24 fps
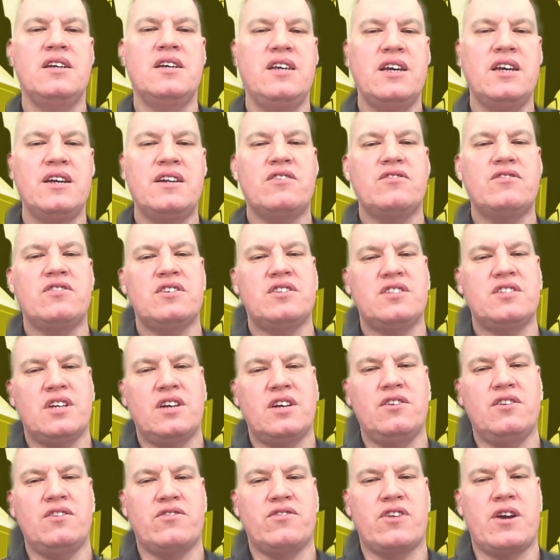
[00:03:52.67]
Yet there's a
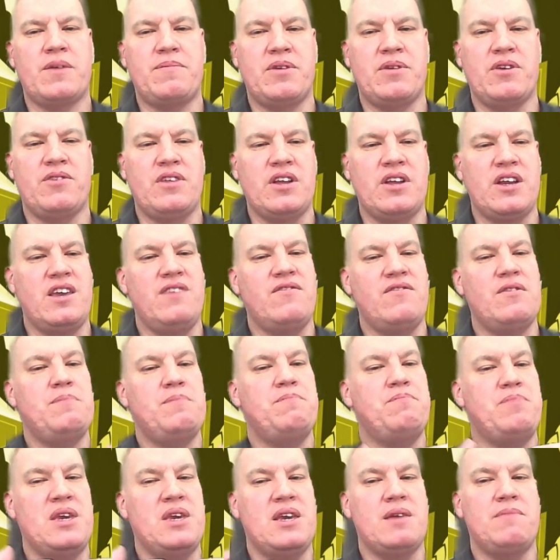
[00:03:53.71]
subtle trap here that
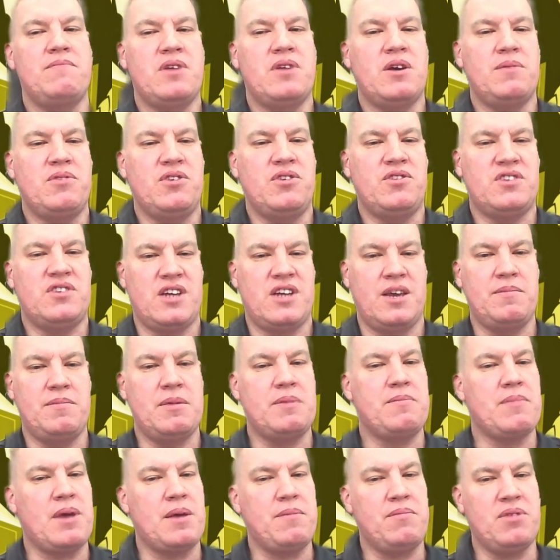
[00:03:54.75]
even BMW's
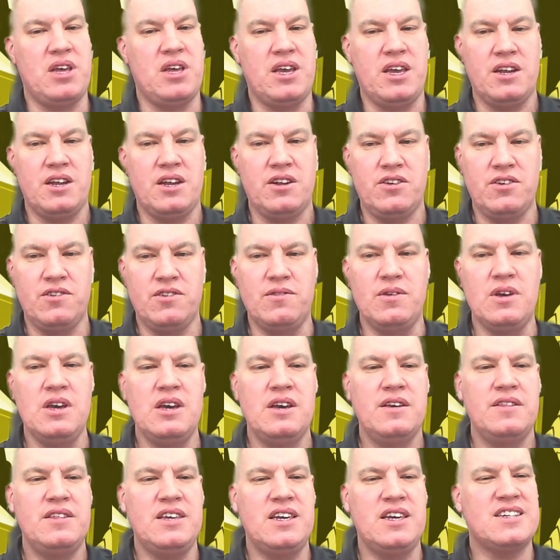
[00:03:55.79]
statement might play into,
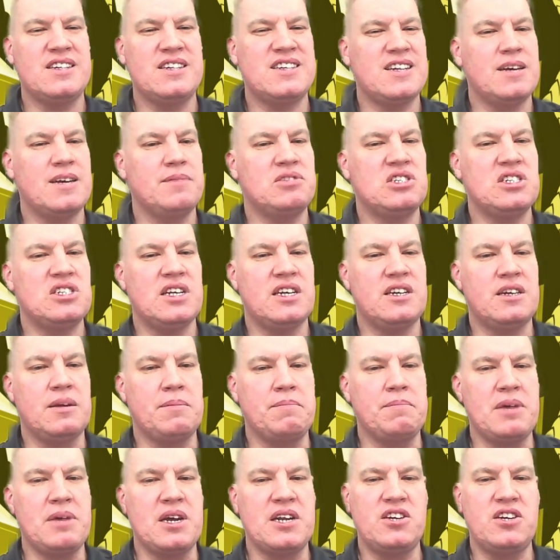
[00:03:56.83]
the assumption that the
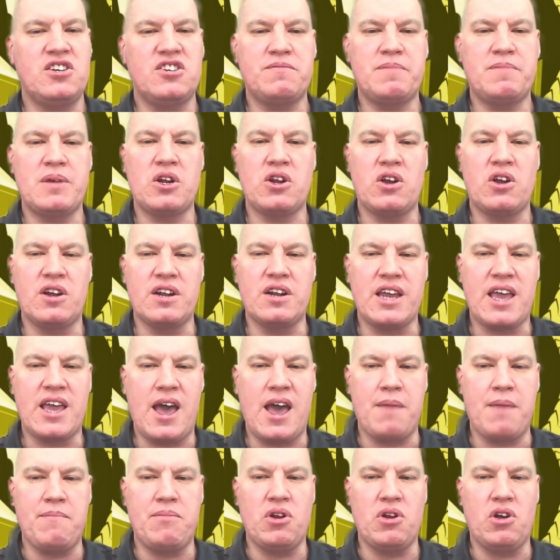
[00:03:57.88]
money spent on
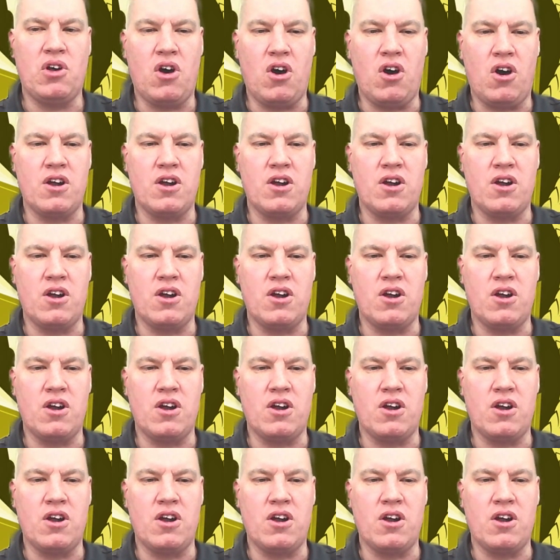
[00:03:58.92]
capital